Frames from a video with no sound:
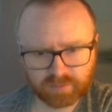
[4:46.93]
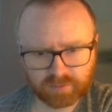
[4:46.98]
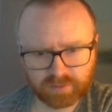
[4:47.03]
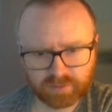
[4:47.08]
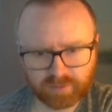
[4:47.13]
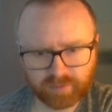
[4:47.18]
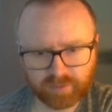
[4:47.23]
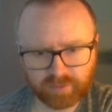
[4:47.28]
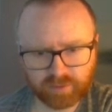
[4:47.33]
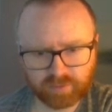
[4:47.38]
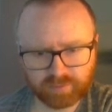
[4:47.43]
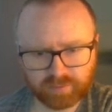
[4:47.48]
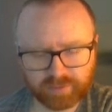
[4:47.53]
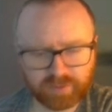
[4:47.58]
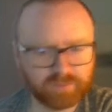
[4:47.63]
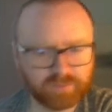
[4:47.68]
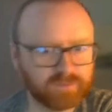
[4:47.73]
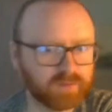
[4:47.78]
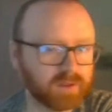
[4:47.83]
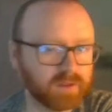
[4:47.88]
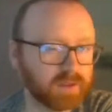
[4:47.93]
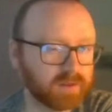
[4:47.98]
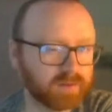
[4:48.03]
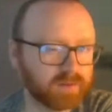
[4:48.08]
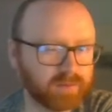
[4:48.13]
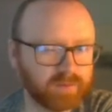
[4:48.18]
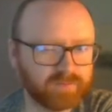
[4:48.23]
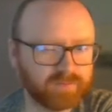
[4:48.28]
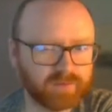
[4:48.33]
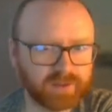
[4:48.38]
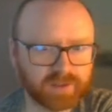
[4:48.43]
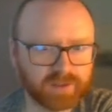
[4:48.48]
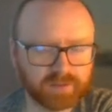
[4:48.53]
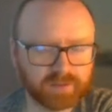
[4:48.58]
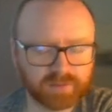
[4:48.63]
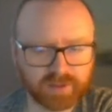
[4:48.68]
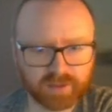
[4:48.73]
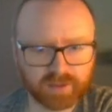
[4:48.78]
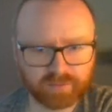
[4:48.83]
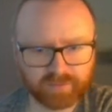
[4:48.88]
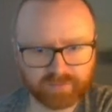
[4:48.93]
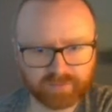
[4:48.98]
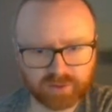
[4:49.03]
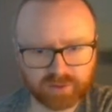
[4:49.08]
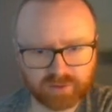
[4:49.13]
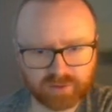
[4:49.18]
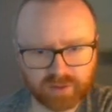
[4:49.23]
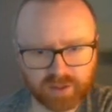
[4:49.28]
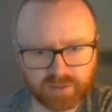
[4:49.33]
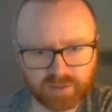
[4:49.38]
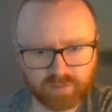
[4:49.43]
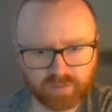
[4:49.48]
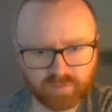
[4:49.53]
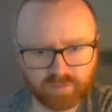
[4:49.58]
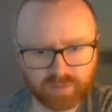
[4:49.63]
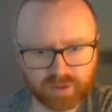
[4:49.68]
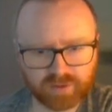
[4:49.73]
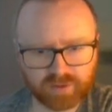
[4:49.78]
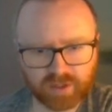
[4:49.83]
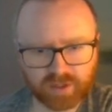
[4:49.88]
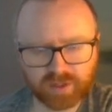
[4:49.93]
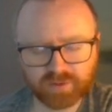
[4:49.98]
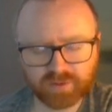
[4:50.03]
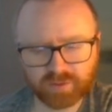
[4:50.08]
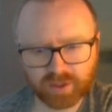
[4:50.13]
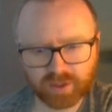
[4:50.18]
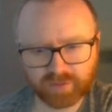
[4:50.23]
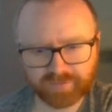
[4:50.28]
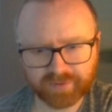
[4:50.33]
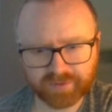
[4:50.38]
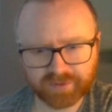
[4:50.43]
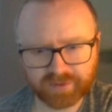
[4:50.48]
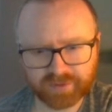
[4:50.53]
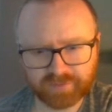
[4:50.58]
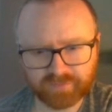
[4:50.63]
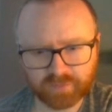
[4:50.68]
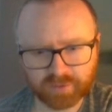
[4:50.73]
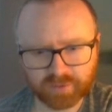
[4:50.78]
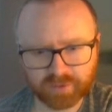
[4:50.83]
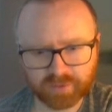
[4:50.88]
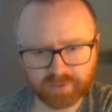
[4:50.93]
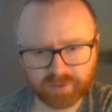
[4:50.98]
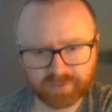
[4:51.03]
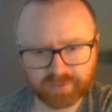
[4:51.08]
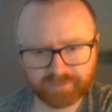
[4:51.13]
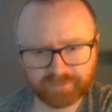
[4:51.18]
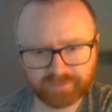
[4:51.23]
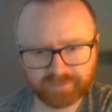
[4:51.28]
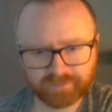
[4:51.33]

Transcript: So I go b3. b3 seems like a bit of a strange move. I just want to cover this c4 square.